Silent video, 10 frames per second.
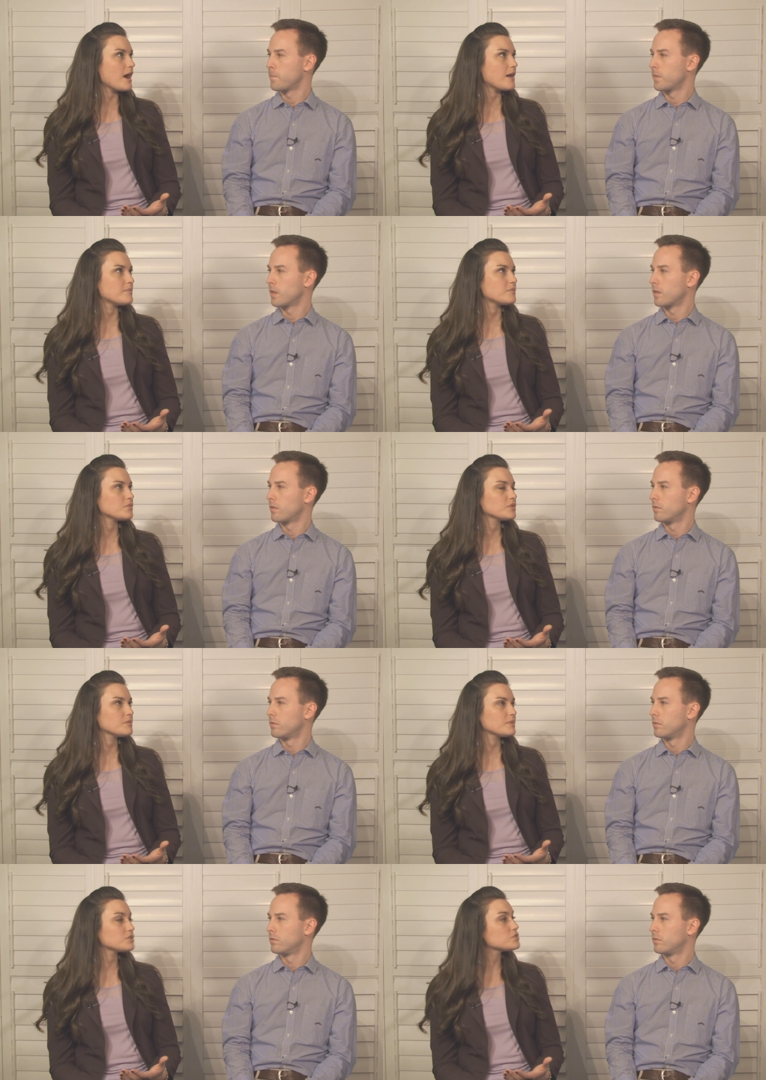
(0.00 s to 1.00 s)
Speaker 1: um,
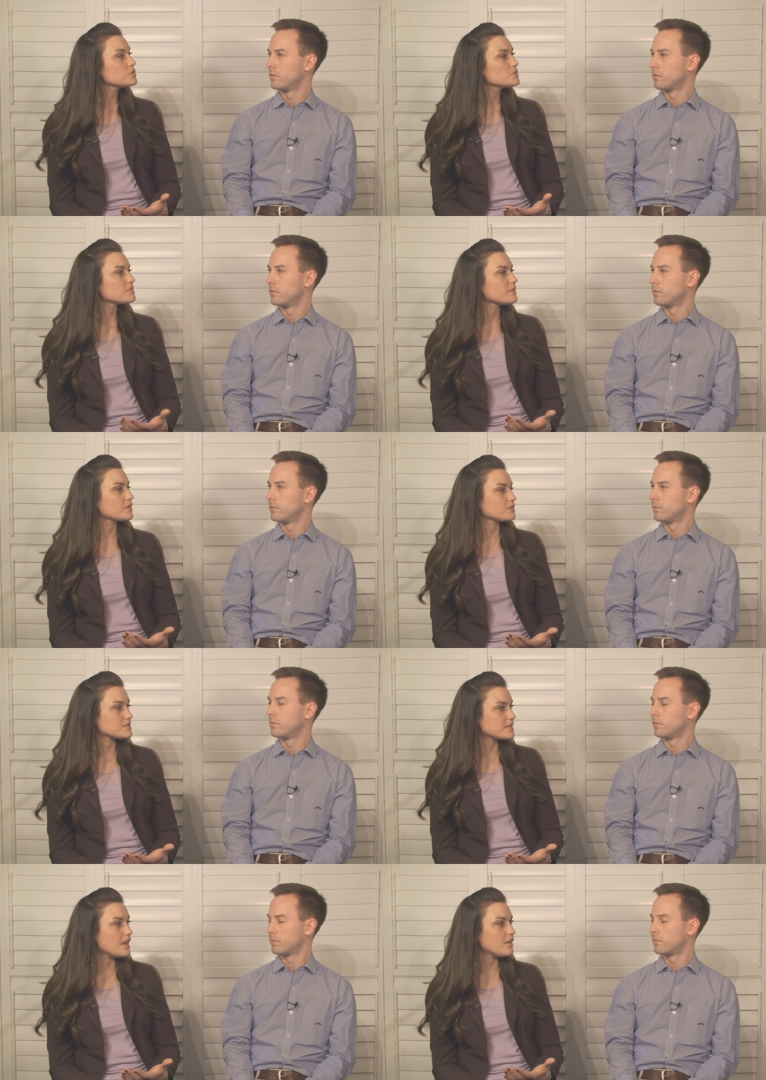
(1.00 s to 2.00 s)
really big truths about
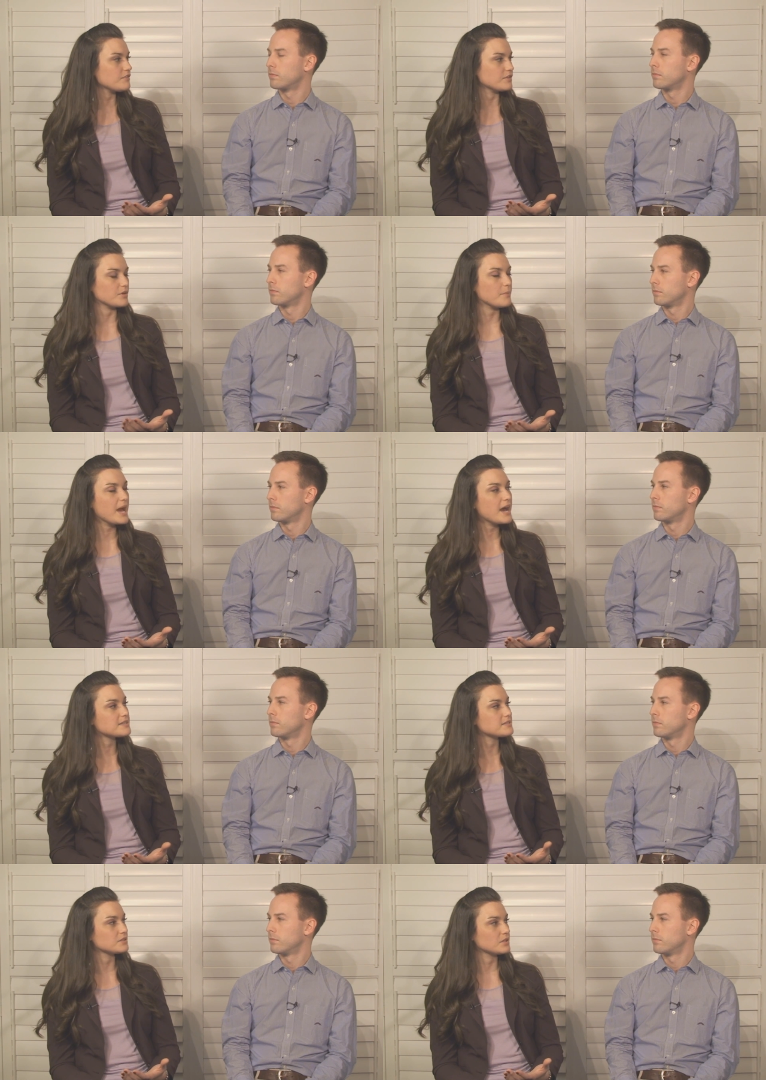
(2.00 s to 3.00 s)
herself and her
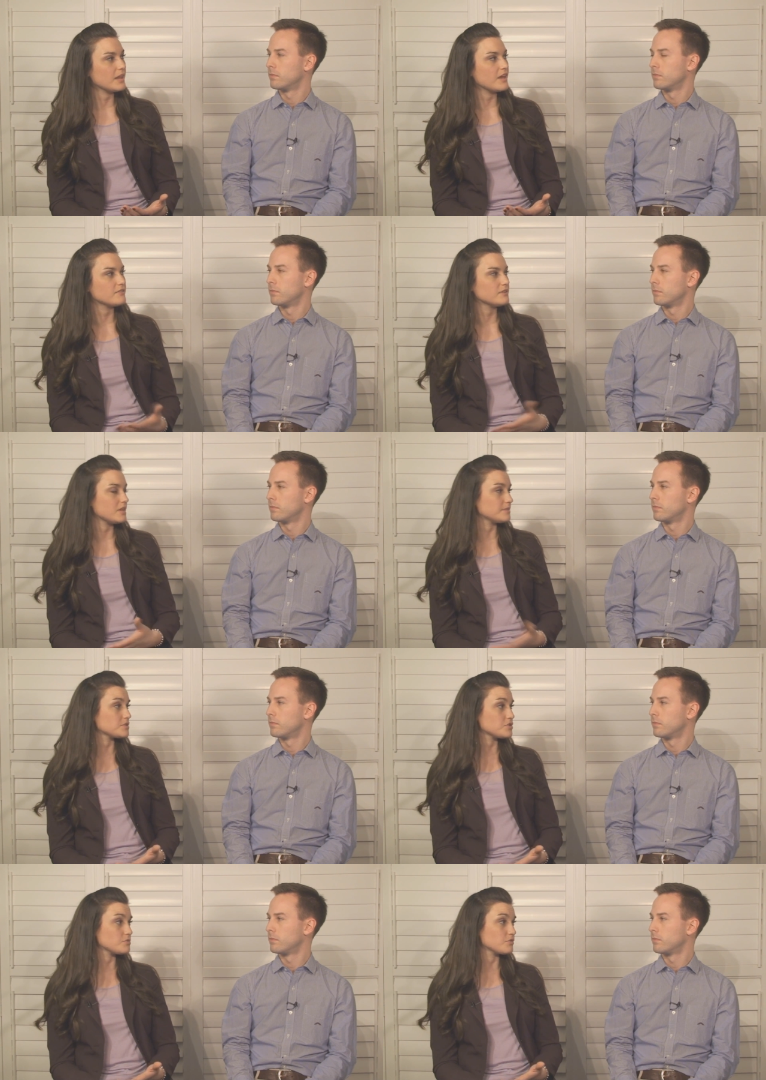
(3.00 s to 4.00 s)
past and her life, and it
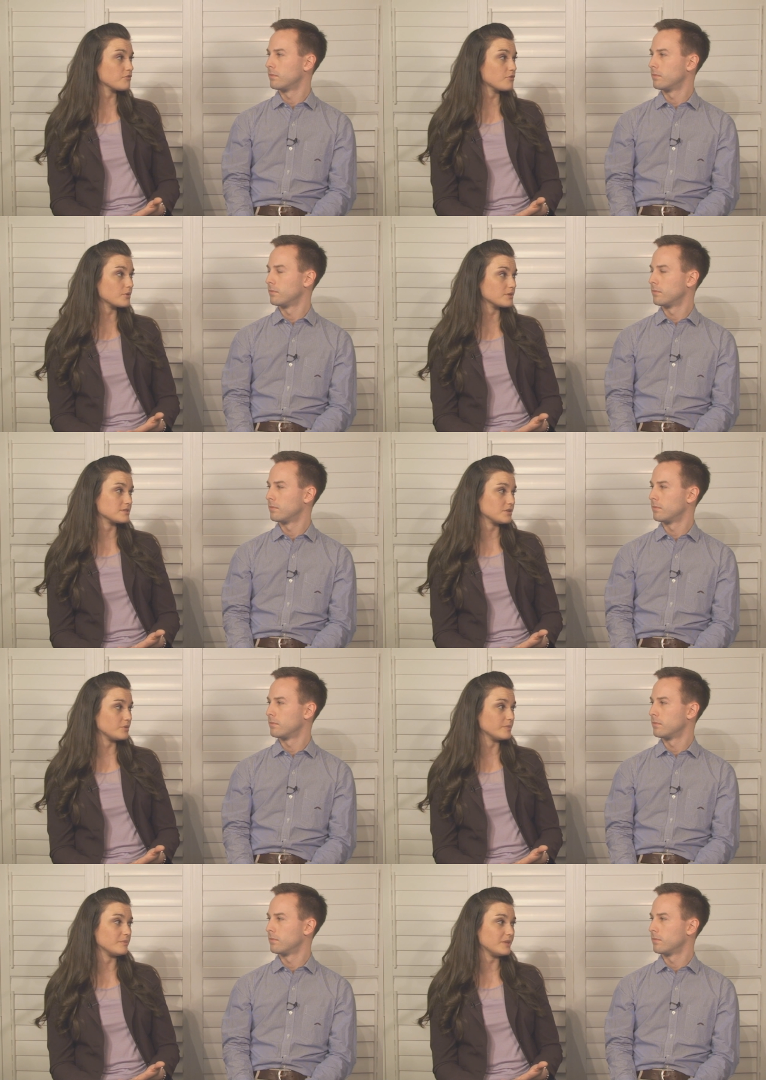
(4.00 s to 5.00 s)
helps her to move forward as a
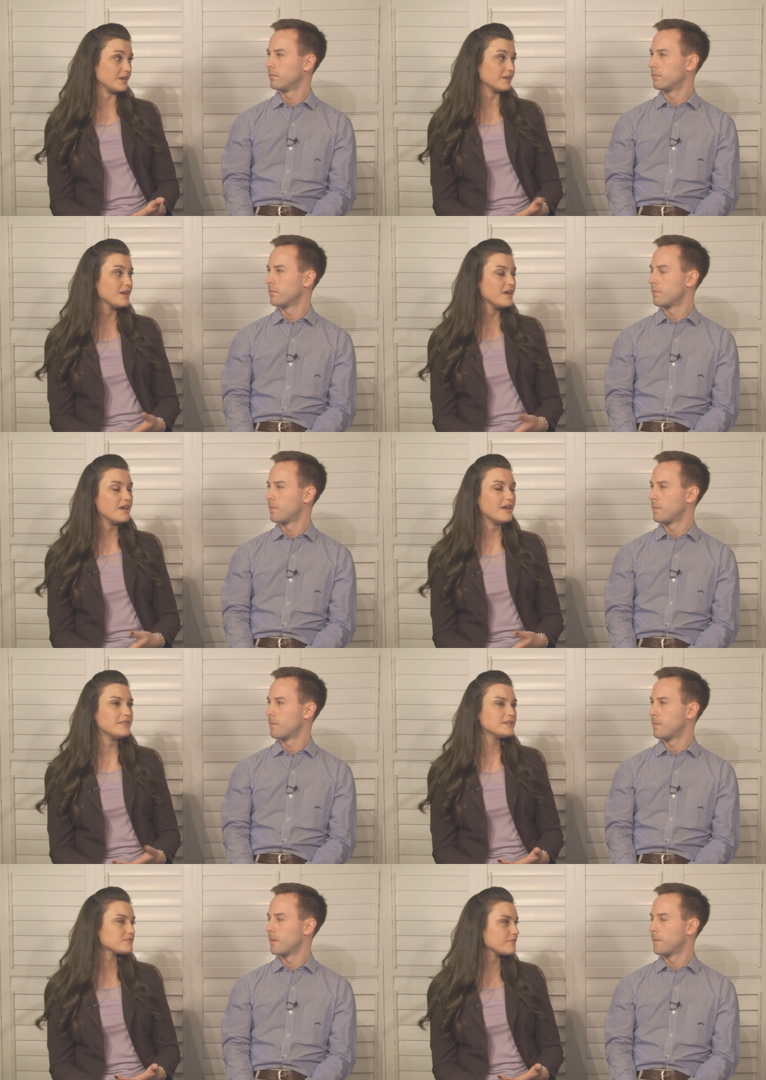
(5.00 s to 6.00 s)
human being.
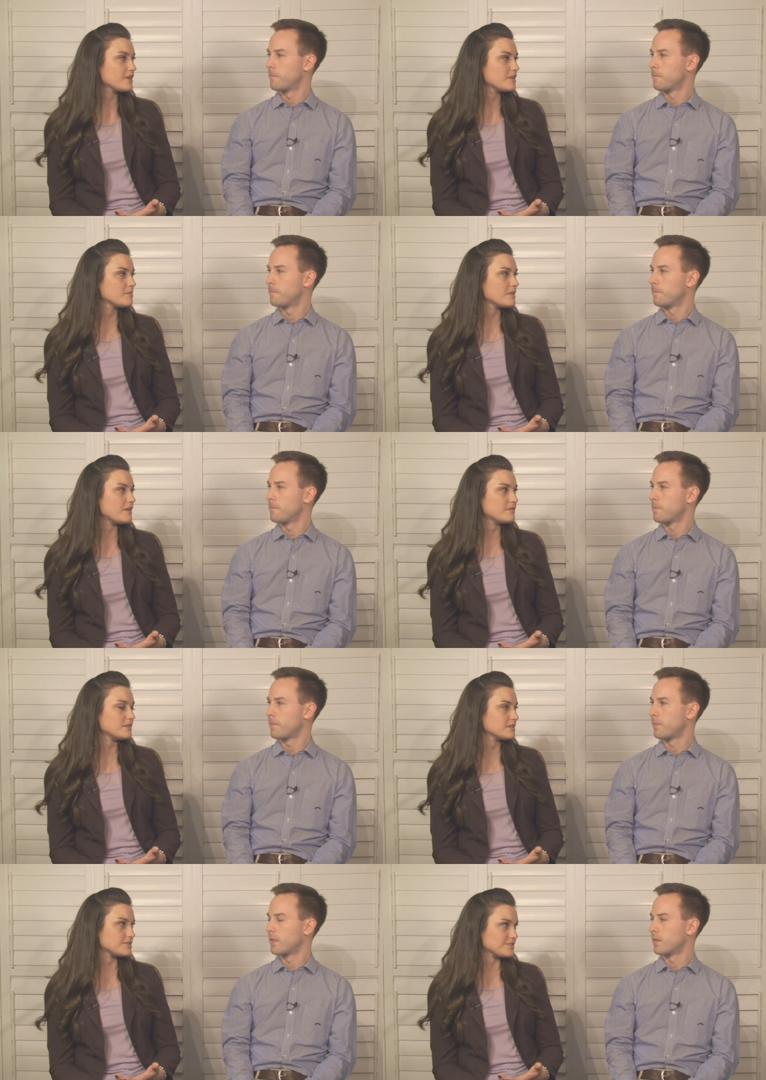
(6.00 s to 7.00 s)
In this film,
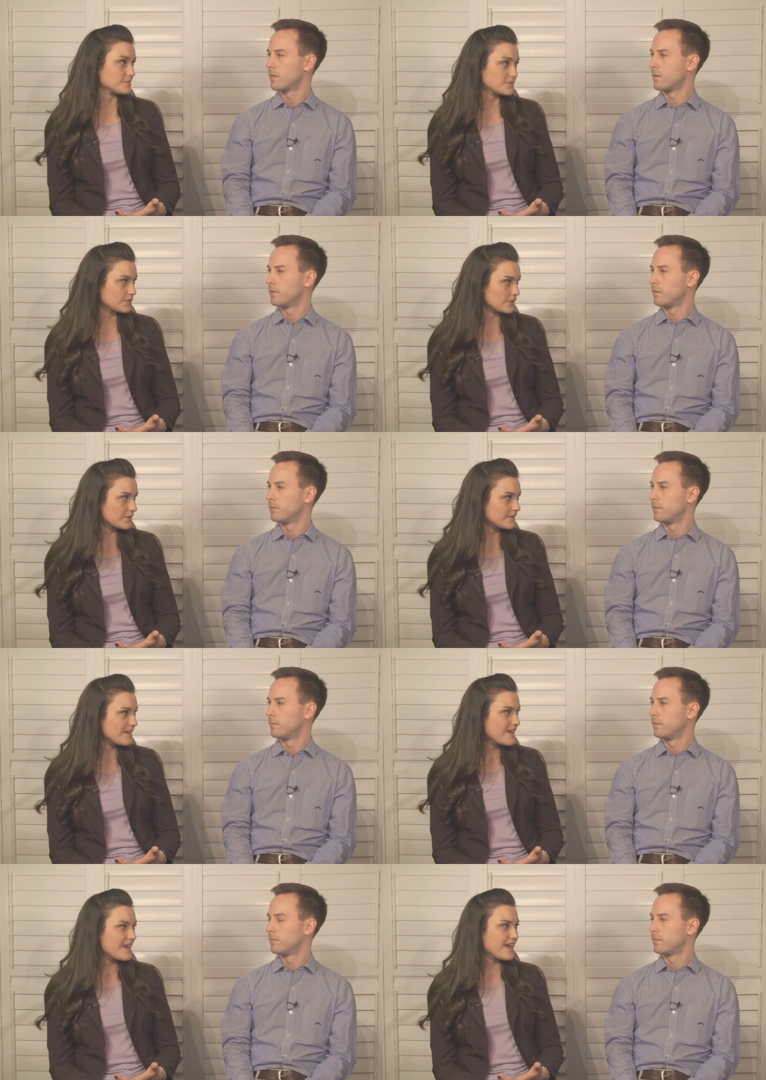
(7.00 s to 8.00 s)
everything is just absurd.
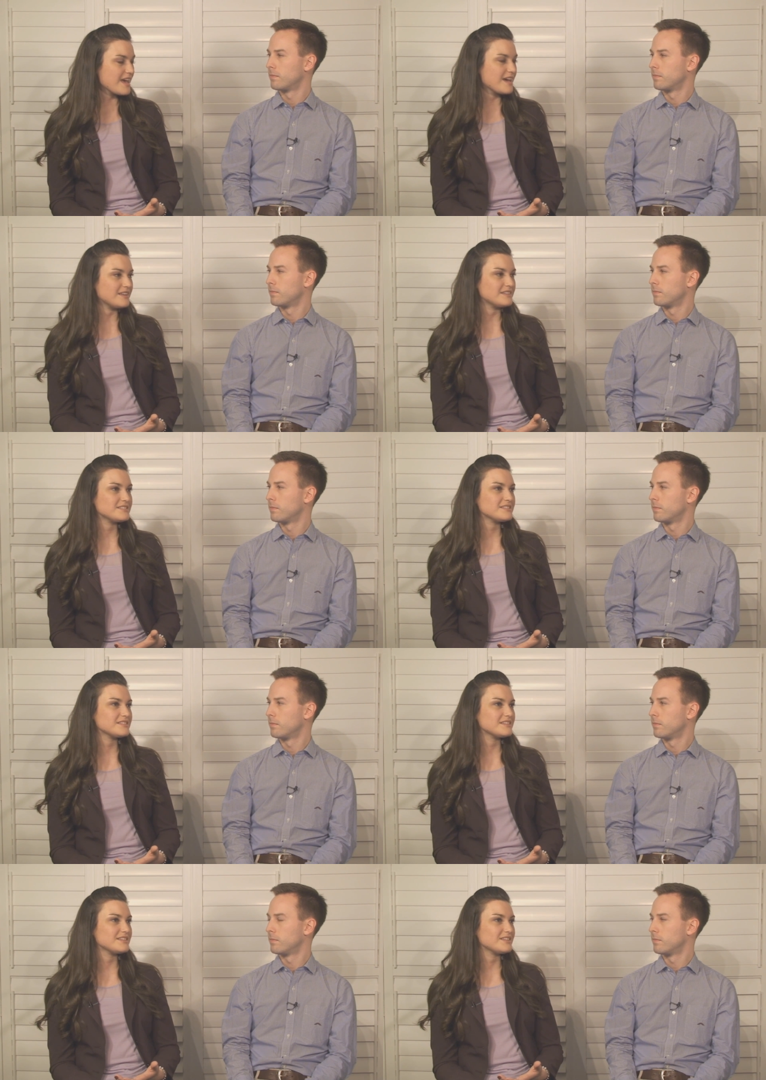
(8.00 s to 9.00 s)
And
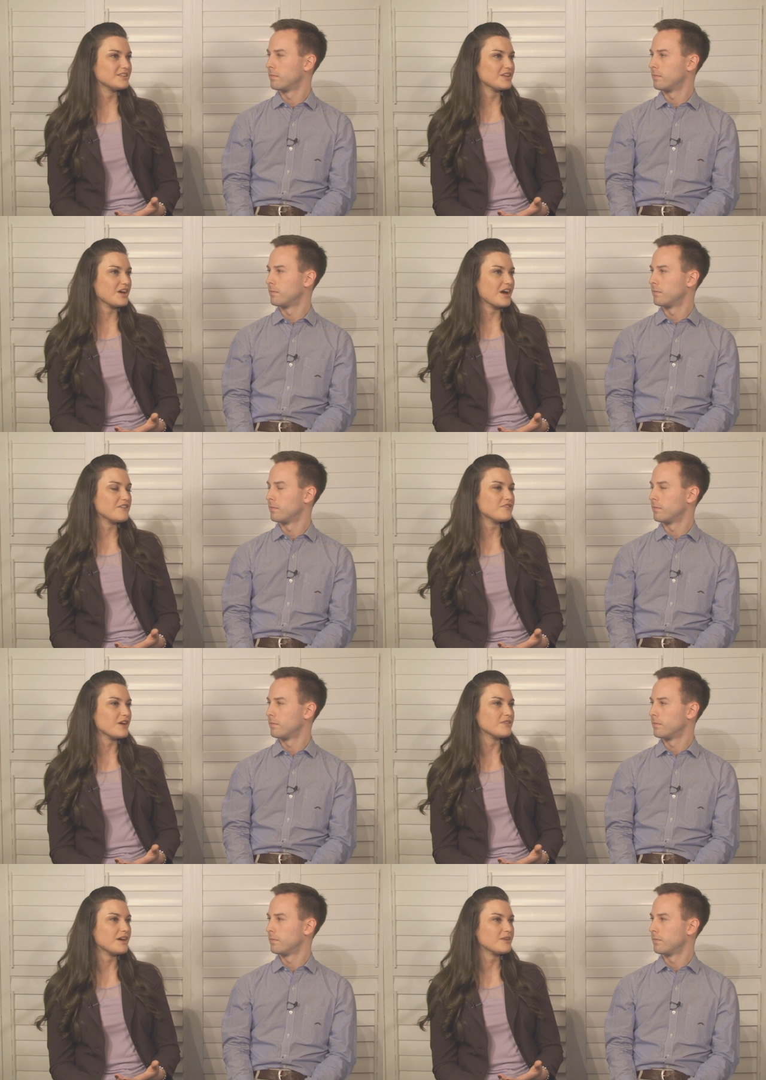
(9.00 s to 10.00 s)
I
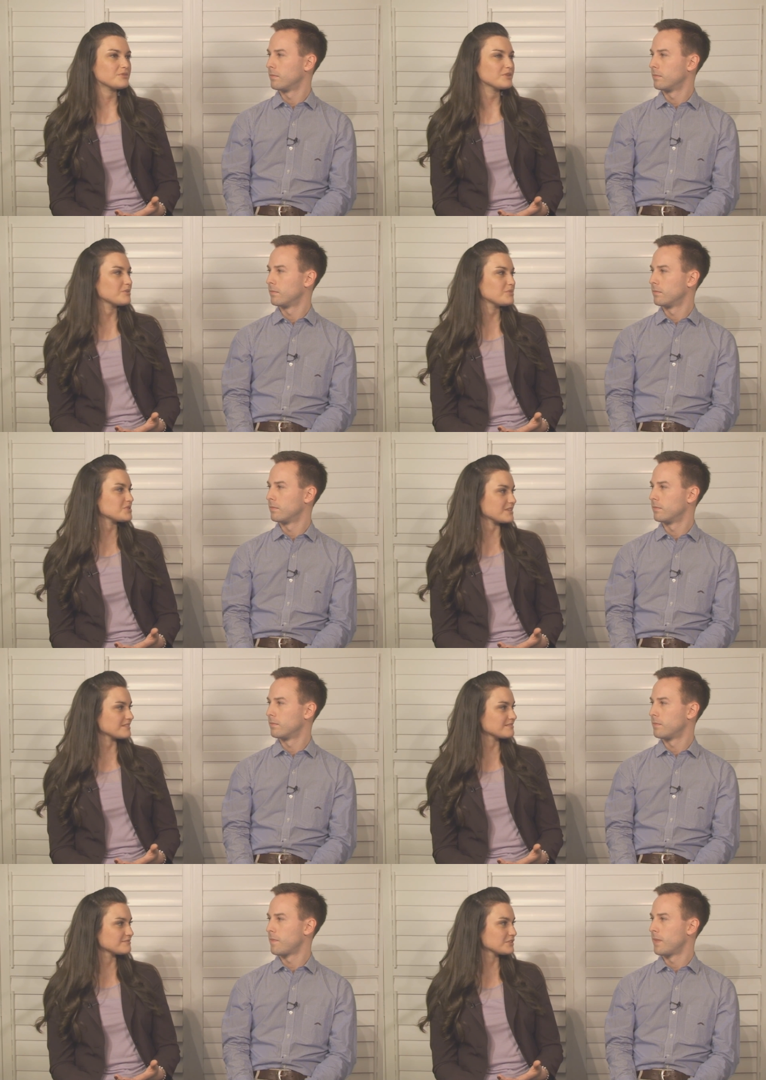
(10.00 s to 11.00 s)
found that really amusing,